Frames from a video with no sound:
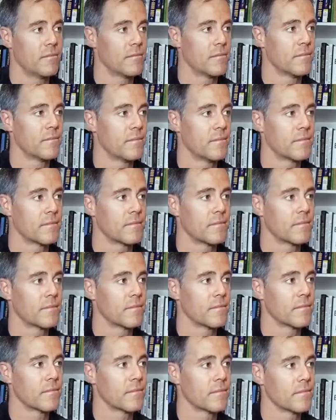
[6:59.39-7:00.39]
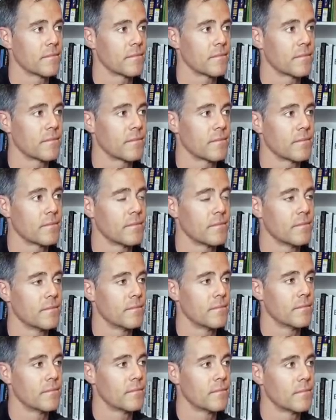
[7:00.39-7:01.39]

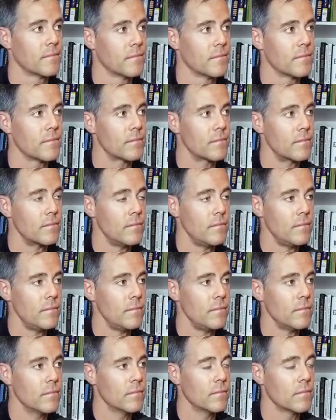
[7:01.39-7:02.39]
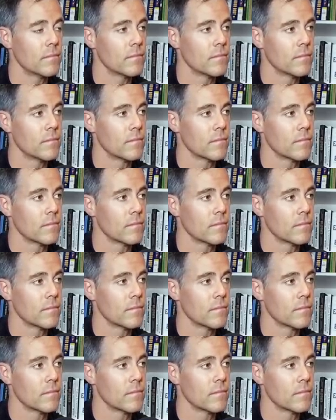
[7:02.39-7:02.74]
[no speech]